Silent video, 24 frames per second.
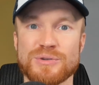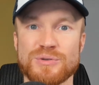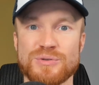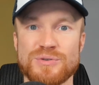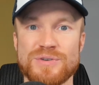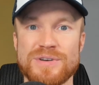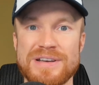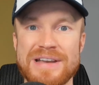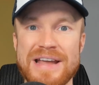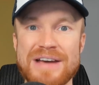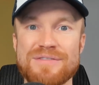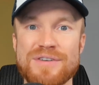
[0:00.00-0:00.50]
to
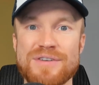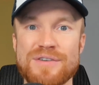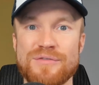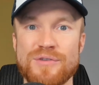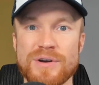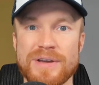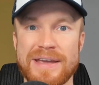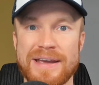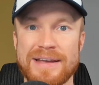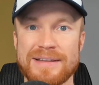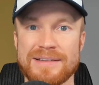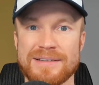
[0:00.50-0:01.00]
never
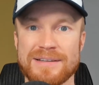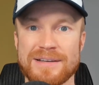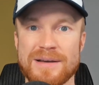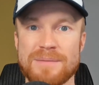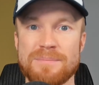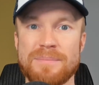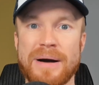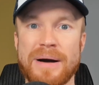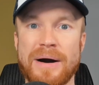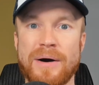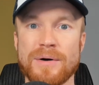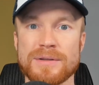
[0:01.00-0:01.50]
forget
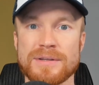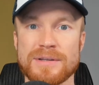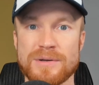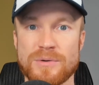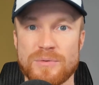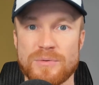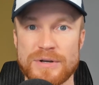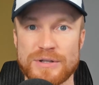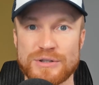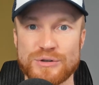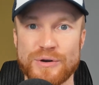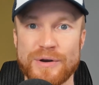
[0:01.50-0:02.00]
about
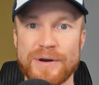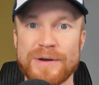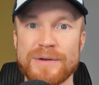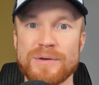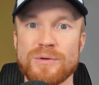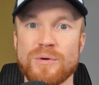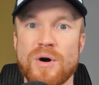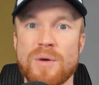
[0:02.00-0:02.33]
a return